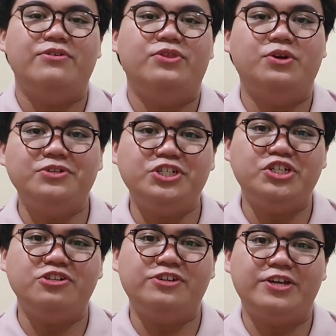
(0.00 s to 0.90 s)
those
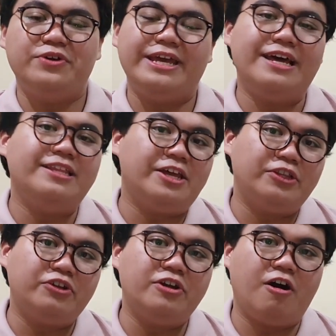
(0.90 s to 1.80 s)
children who cannot
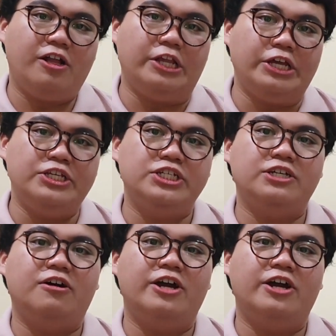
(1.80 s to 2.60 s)
enter college